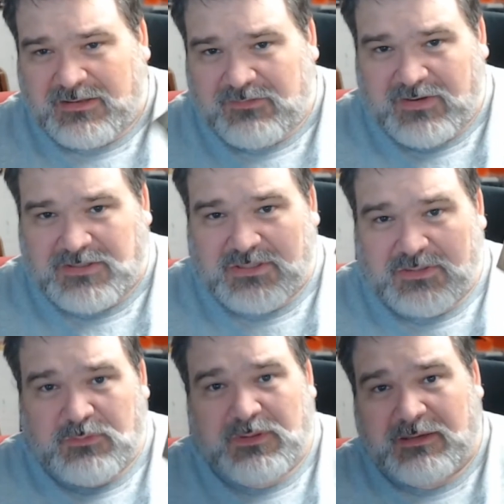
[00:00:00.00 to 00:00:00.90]
adventure
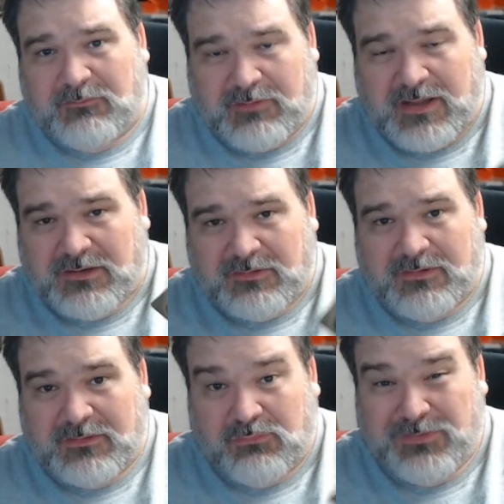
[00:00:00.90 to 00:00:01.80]
you can render
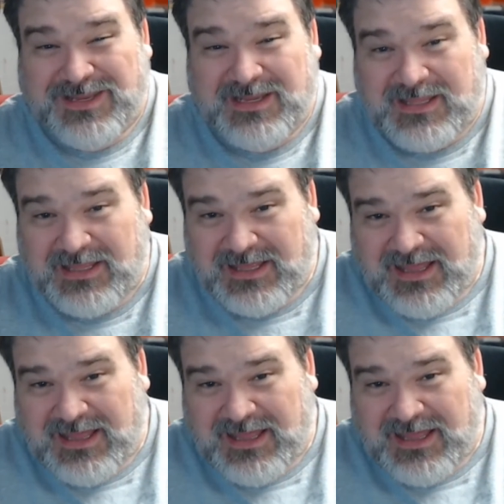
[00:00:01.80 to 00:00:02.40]
in 3D